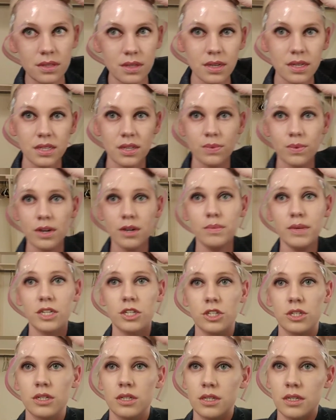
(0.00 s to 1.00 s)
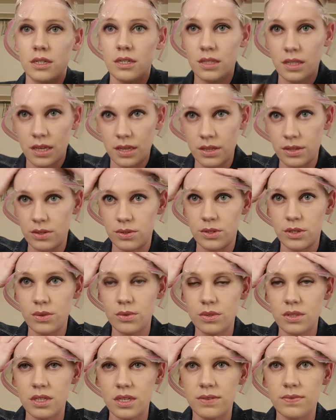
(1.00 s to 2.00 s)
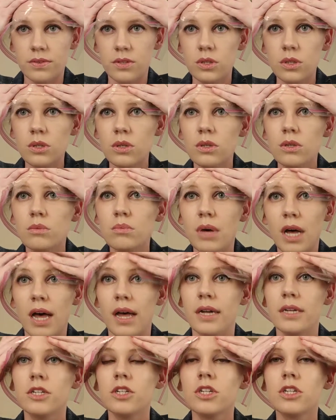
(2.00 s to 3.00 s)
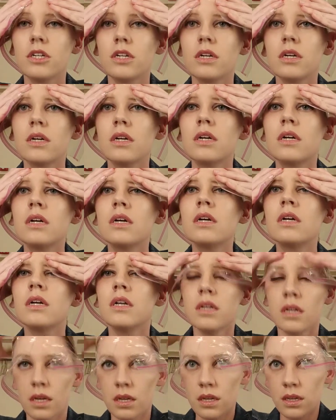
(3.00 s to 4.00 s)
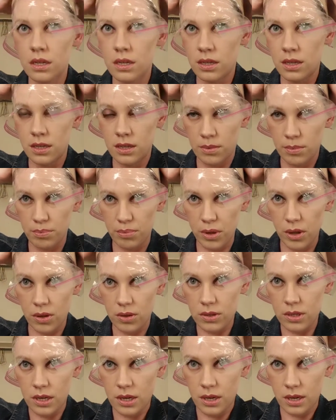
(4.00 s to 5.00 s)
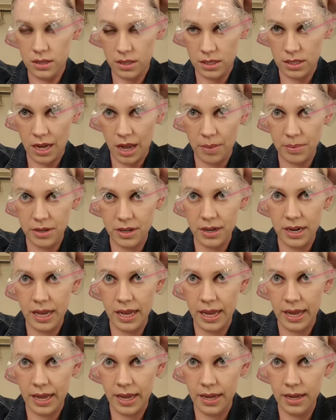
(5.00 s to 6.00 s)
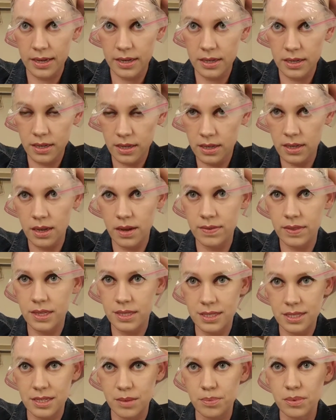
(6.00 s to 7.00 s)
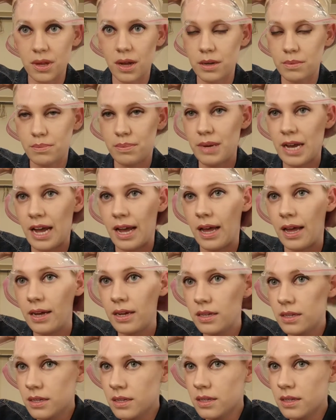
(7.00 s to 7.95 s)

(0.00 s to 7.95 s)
And you want to make sure that you don't leave too much bulk on the top of your head of this Ziploc bag.